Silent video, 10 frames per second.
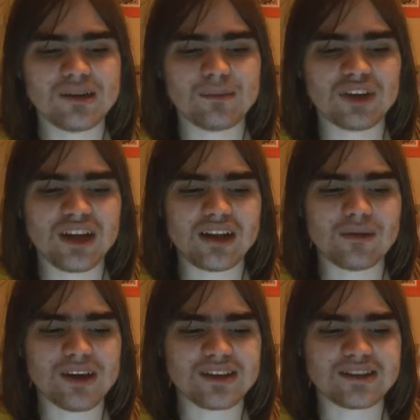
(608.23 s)
But
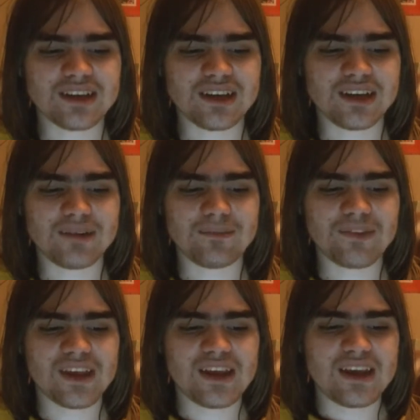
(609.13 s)
anyways,
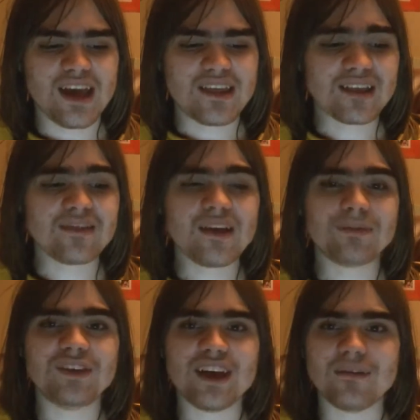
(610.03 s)
and that's the
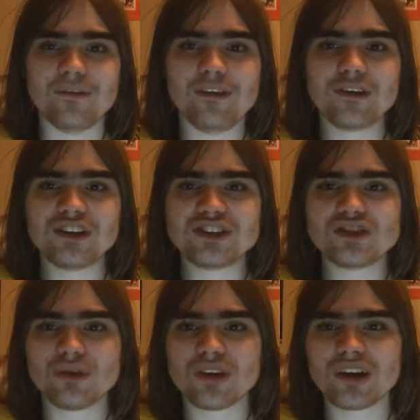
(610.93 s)
update. Very
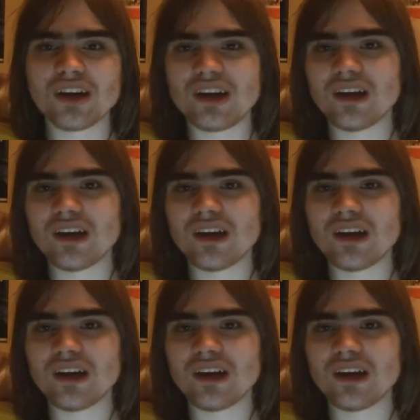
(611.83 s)
short.